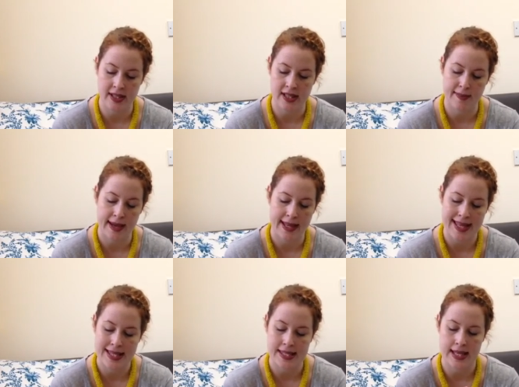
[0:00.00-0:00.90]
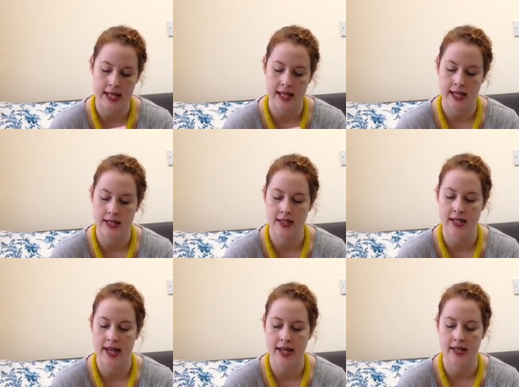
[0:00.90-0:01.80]
it's by Isa
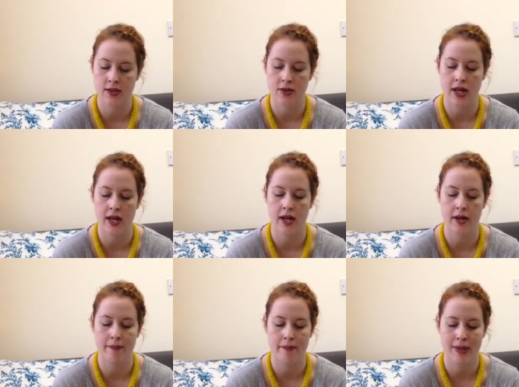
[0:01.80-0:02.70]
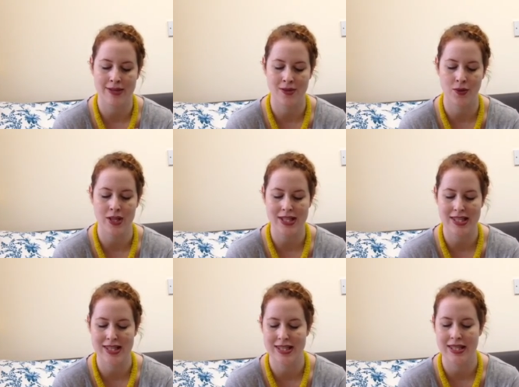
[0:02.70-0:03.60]
Chandra
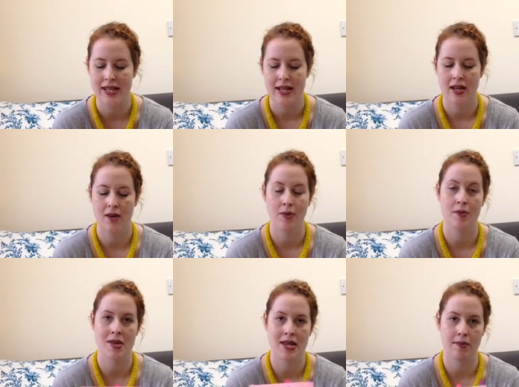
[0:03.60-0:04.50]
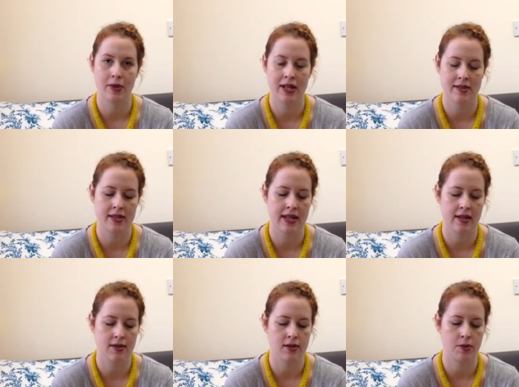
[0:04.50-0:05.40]
Moskowitz. I'm probably pronouncing that
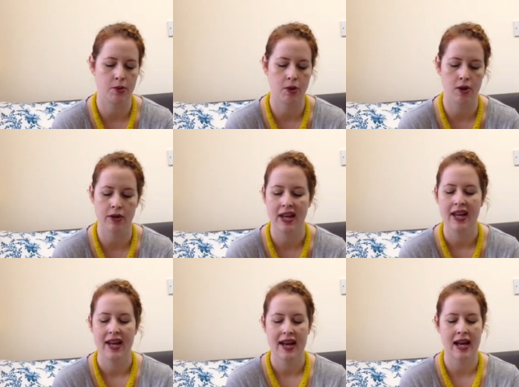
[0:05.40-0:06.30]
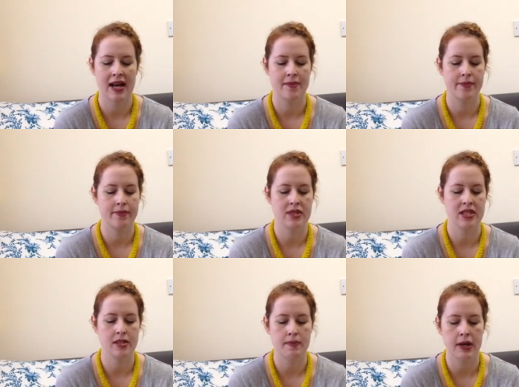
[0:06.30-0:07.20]
super wrong. Um,
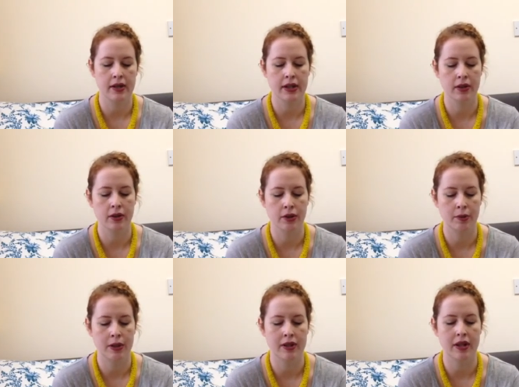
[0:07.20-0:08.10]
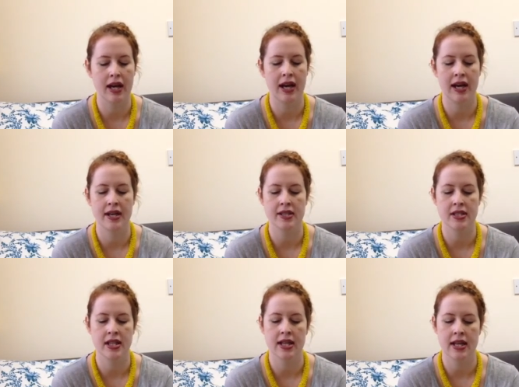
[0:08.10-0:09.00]
this is an American cookbook. Uh,
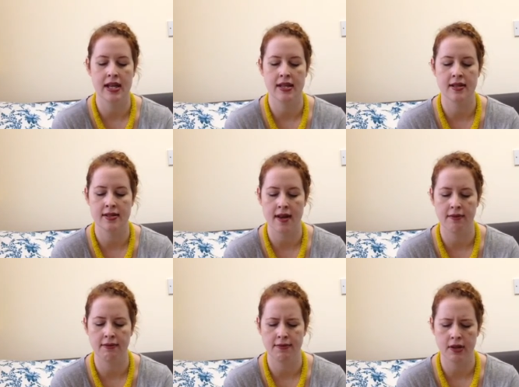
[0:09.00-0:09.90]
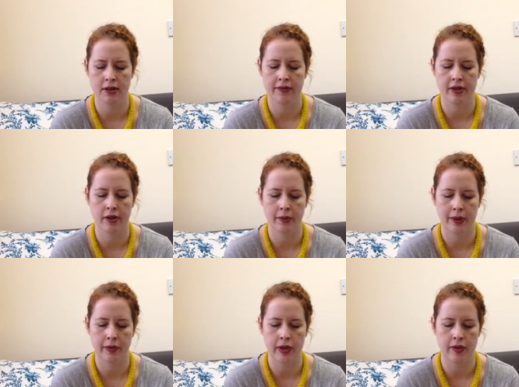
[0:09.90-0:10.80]
she is a very, very
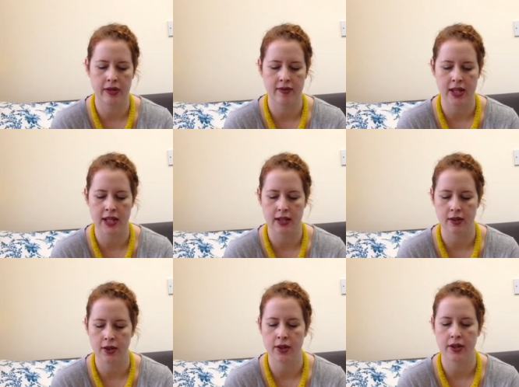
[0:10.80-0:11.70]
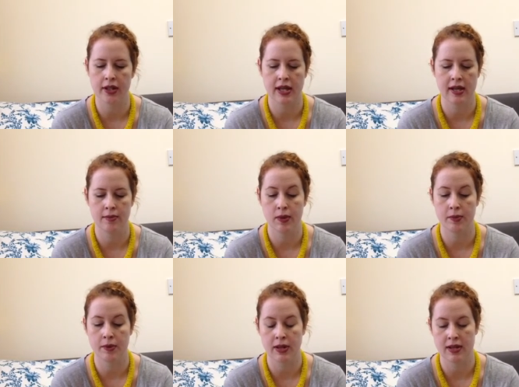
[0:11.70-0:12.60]
well-known vegan cook, um,
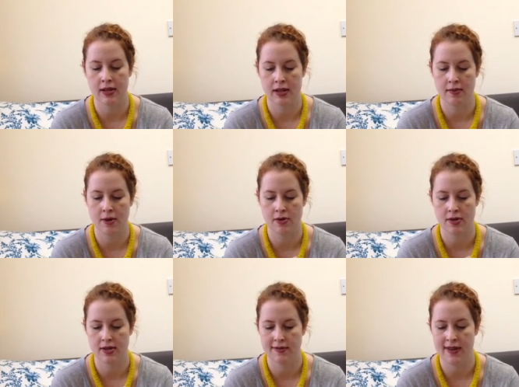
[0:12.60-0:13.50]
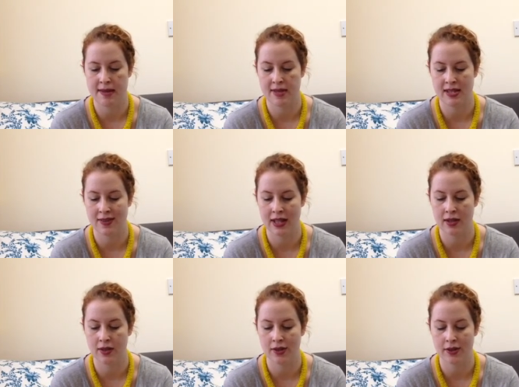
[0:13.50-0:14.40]
probably one of the most famous
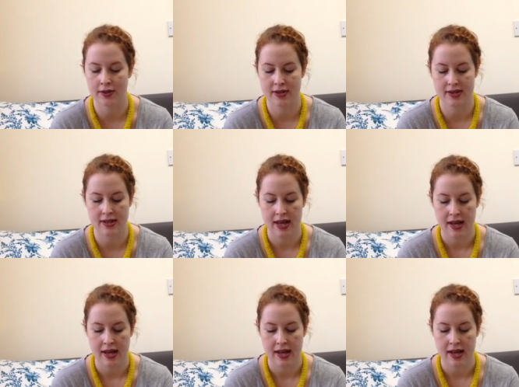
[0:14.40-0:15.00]
vegan cooks.